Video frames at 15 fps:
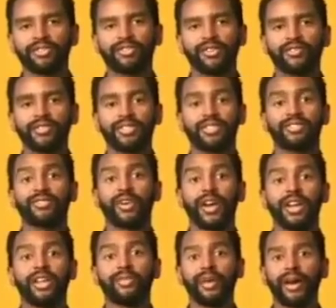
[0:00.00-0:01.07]
services for
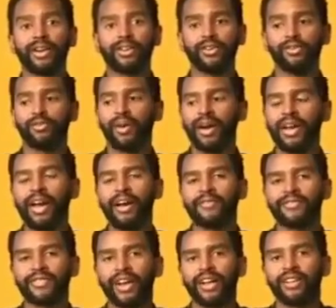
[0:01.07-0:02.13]
anybody who might
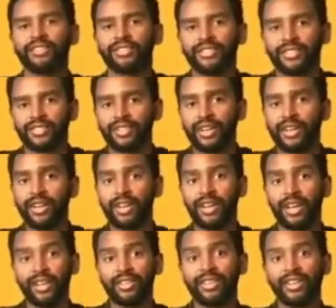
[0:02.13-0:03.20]
have challenges
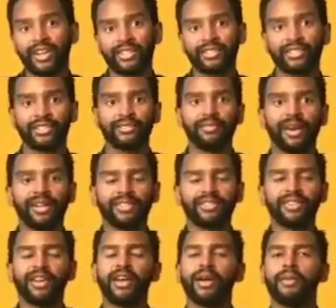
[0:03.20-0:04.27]
in the next 6 months,